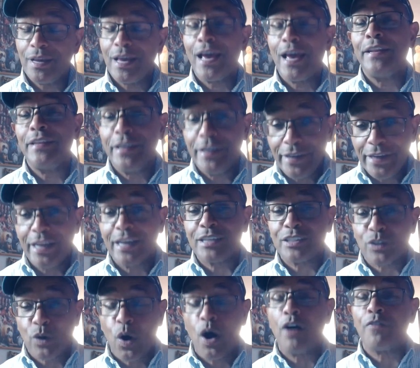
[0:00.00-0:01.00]
and the
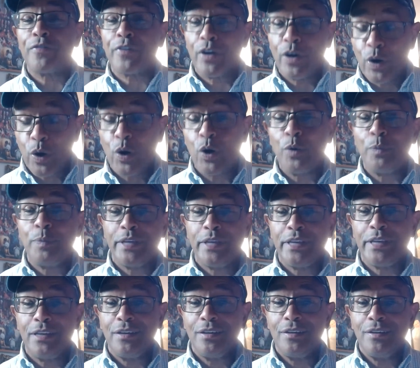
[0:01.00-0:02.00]
Knicks offer
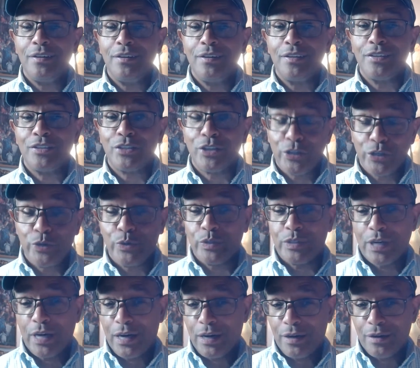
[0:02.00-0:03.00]
Obi to
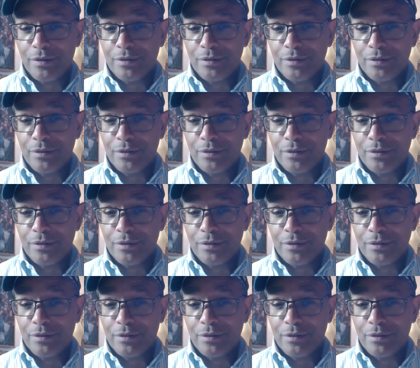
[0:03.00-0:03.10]
Utah.